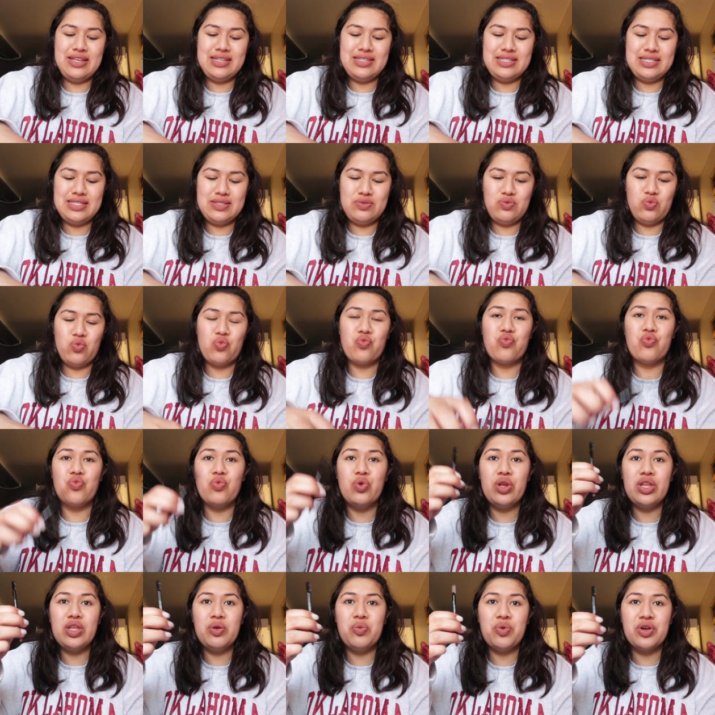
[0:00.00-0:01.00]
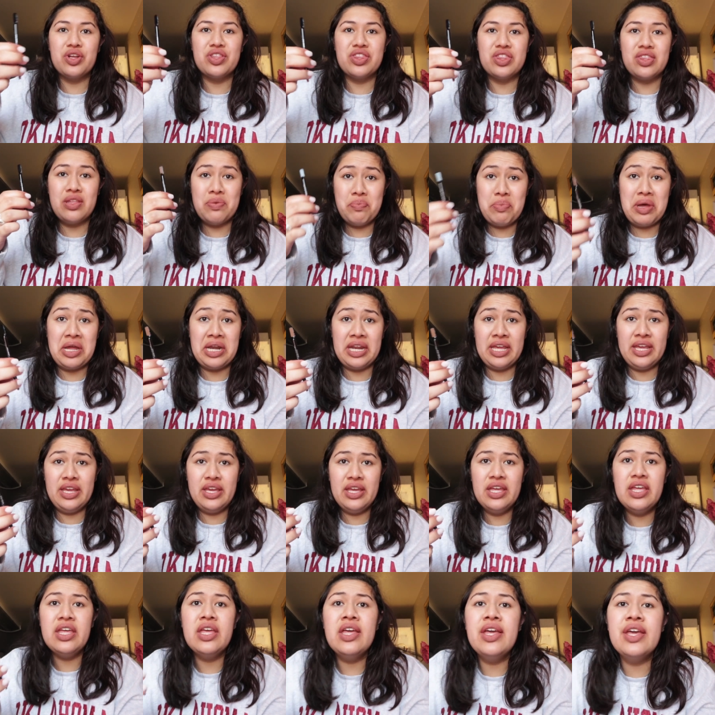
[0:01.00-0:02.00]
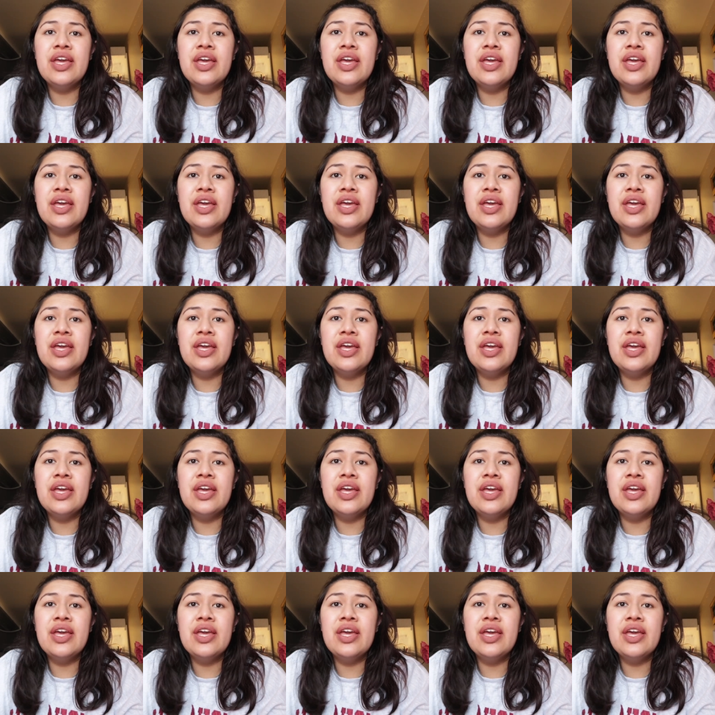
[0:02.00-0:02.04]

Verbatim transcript: is really worth the money